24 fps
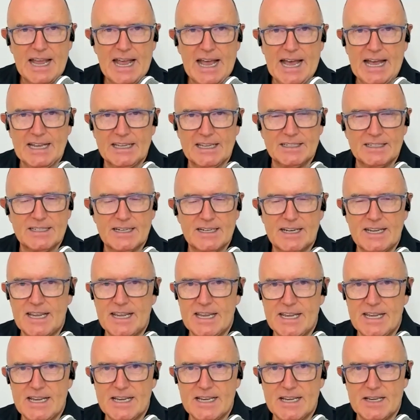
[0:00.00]
And
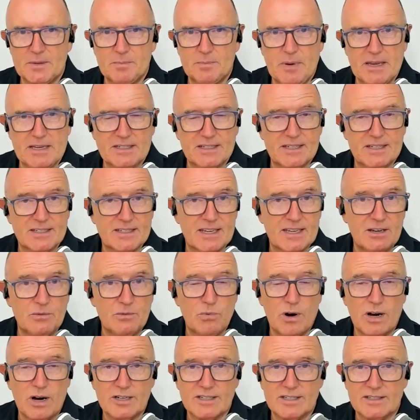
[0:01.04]
his business, he
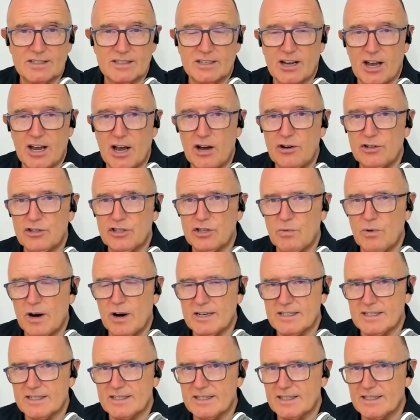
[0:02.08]
works as a coach, he
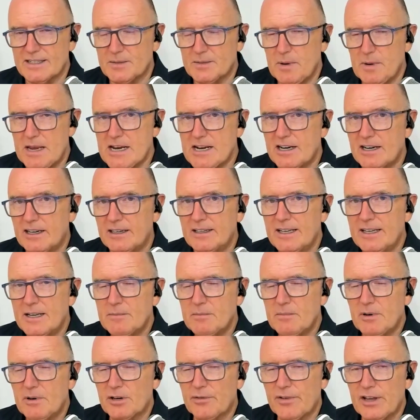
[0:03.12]
works as a speaker,
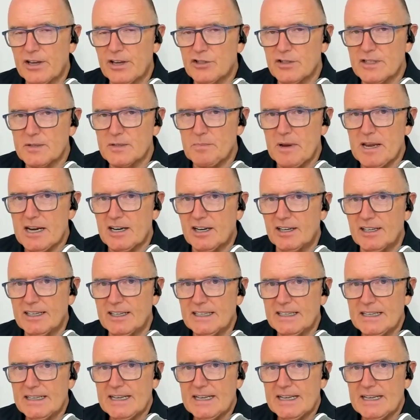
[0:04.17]
motivational speaker,